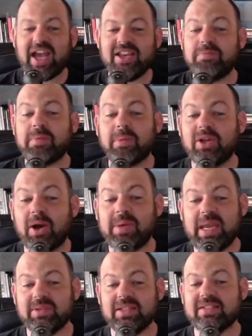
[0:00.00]
Yeah, and you've probably
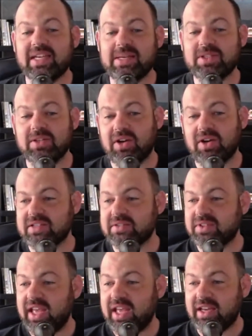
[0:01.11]
got people in teams that you
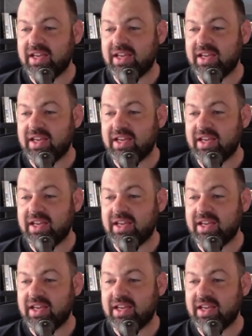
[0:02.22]
guys have